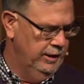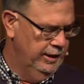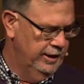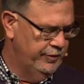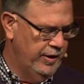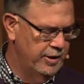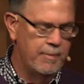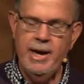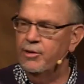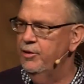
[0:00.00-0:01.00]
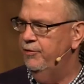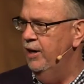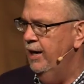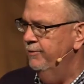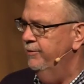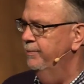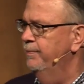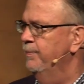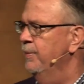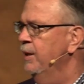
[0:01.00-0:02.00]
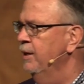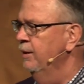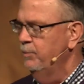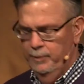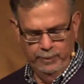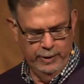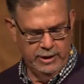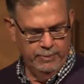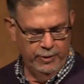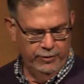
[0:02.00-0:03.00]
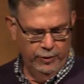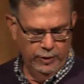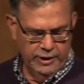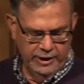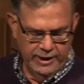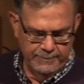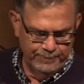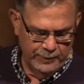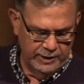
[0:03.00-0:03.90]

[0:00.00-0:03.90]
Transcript: is found in Matthew 5. Picks up at 14.